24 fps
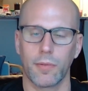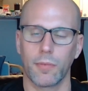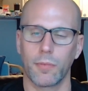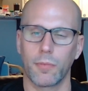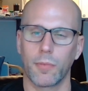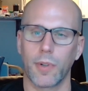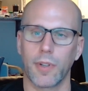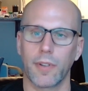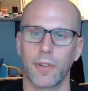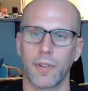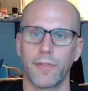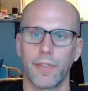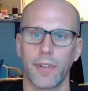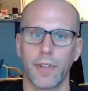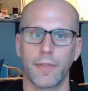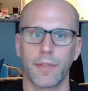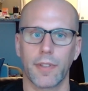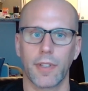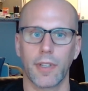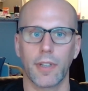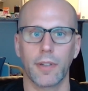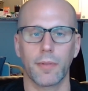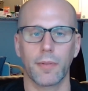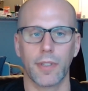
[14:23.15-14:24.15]

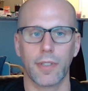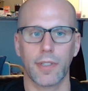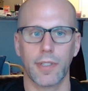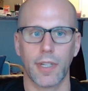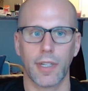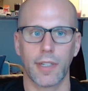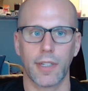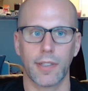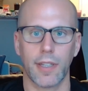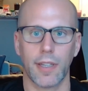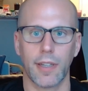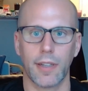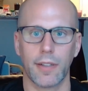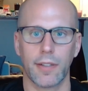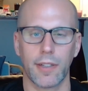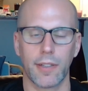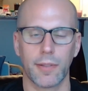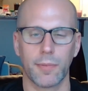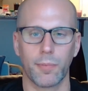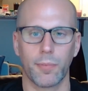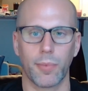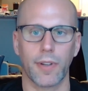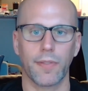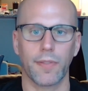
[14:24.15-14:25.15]
150, 160,
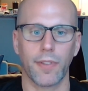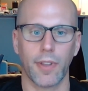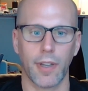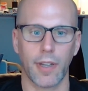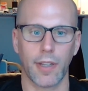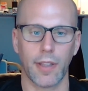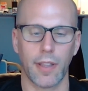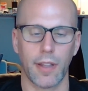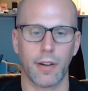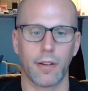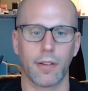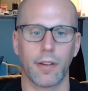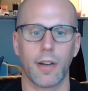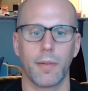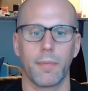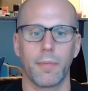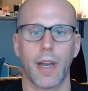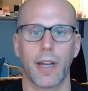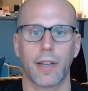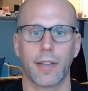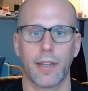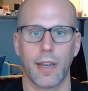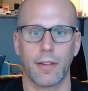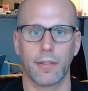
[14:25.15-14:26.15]
just briefly, and then it'll come
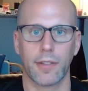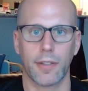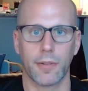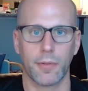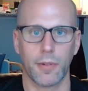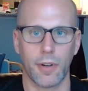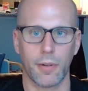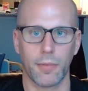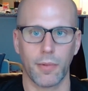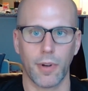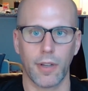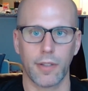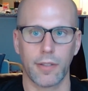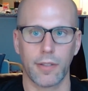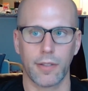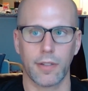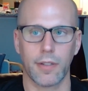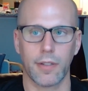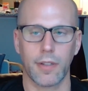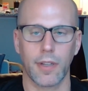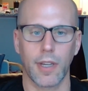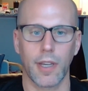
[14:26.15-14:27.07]
back down to where it was.